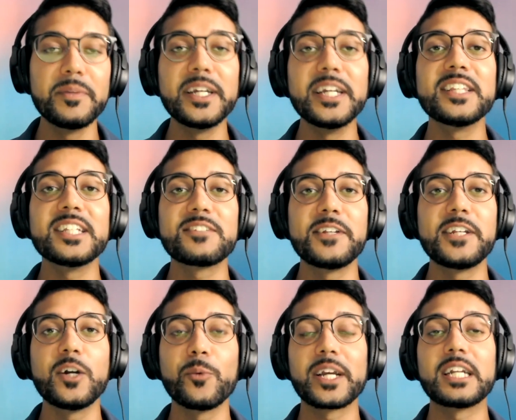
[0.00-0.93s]
In this
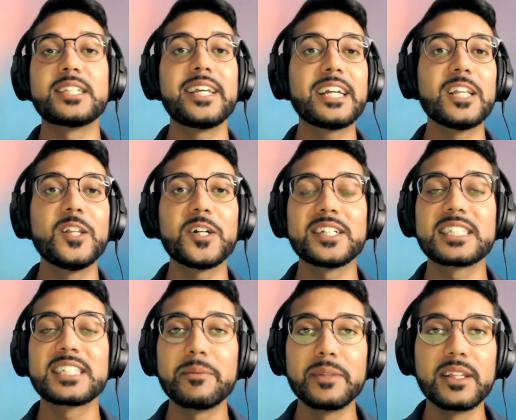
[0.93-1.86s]
video, we're going to take a look at
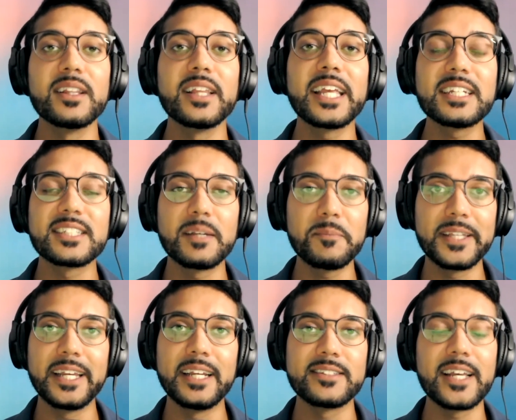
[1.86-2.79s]
some of the latest
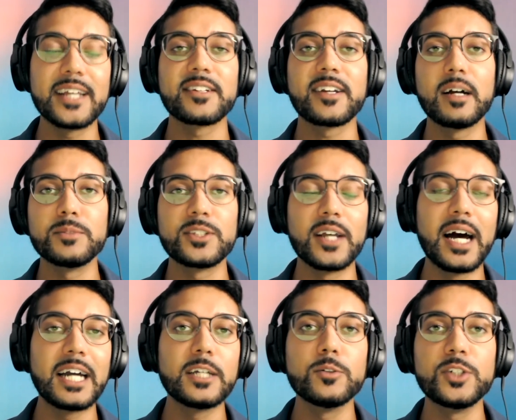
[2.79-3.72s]
updates as it comes to
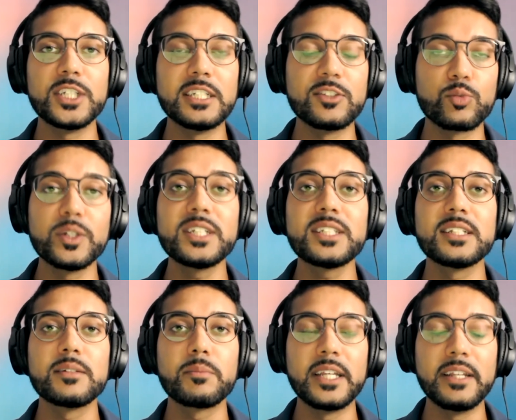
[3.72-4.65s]
IOG's
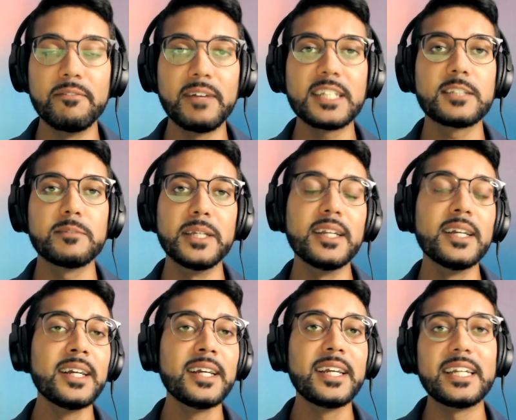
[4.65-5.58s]
recent investment
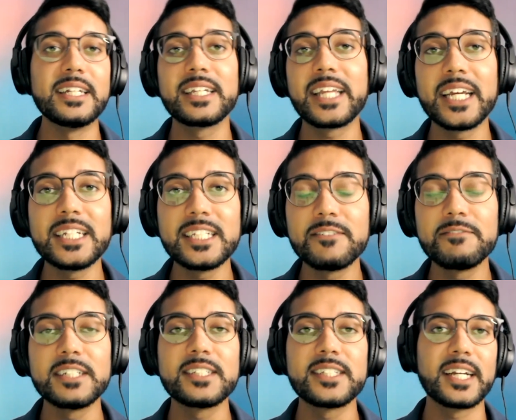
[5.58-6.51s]
in Kenyan
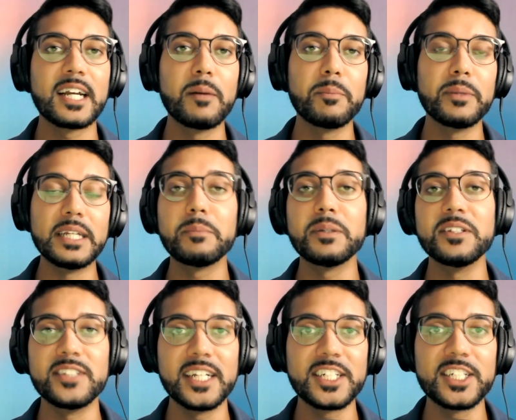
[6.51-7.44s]
fintech company
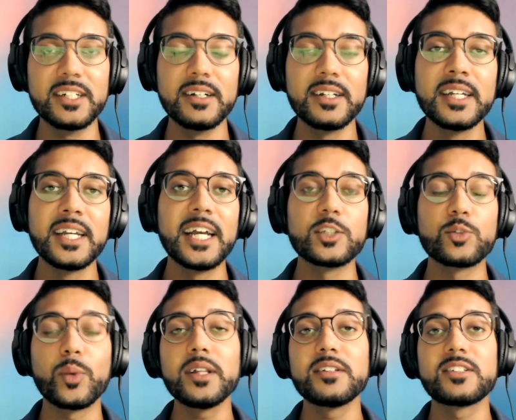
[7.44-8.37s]
Pezesha, as
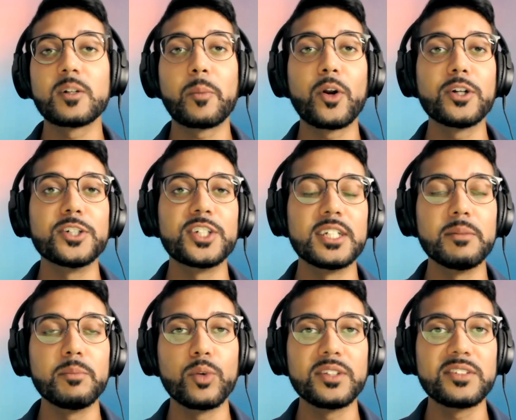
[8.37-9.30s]
well as their
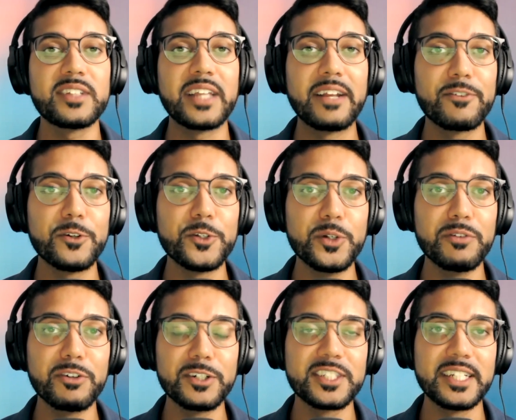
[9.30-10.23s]
partnership with Stanford
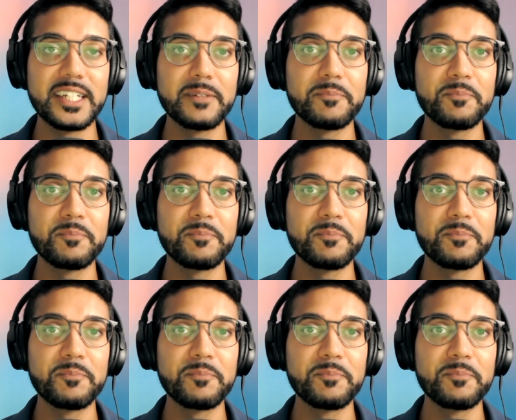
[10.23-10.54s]
University.